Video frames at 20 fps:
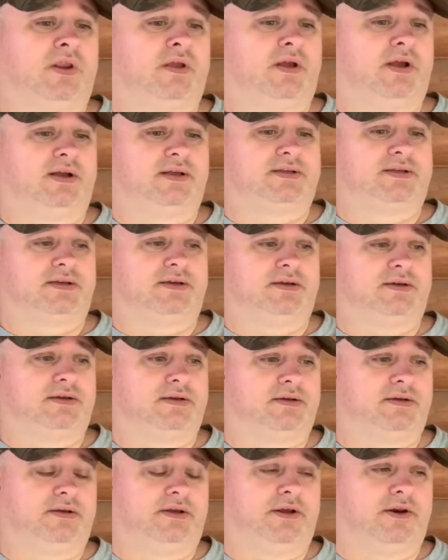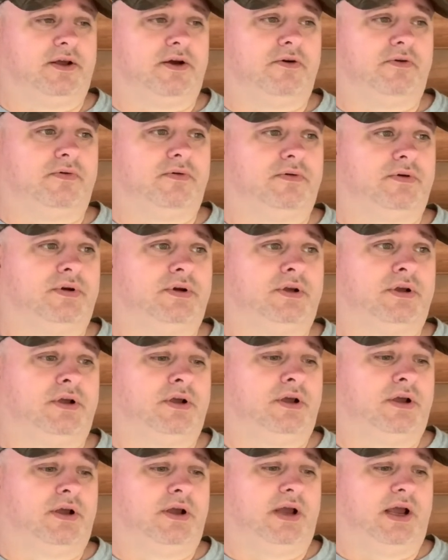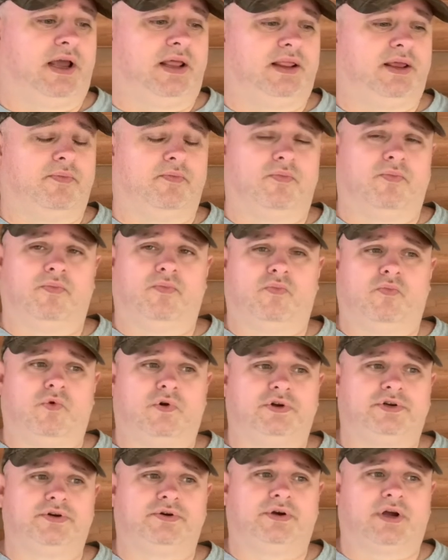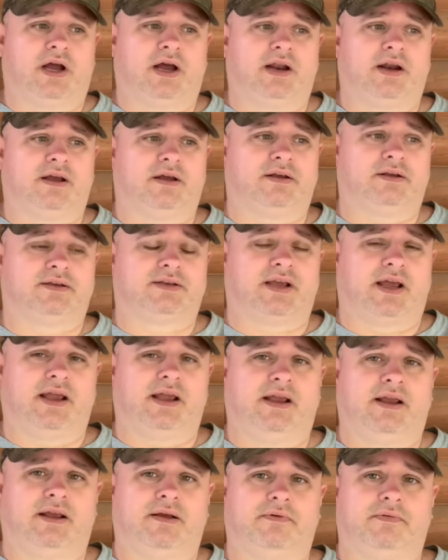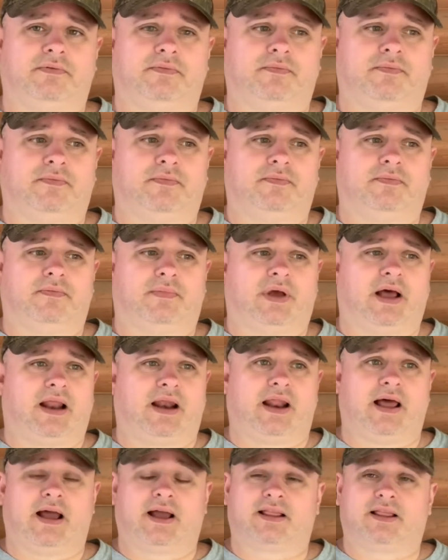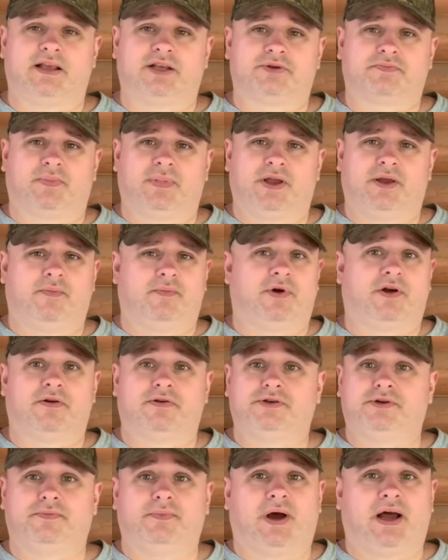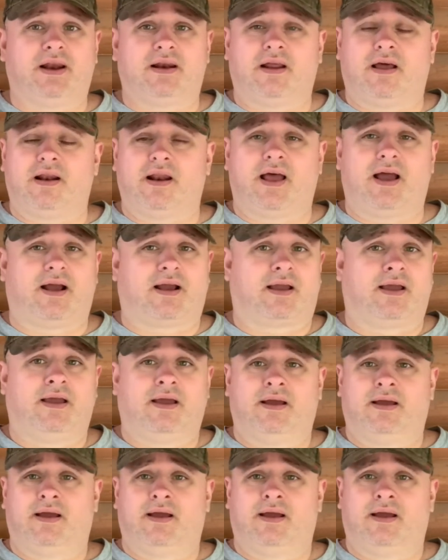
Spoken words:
That's a, you know. And then once you kind of say, I like this blend, because you might not like it.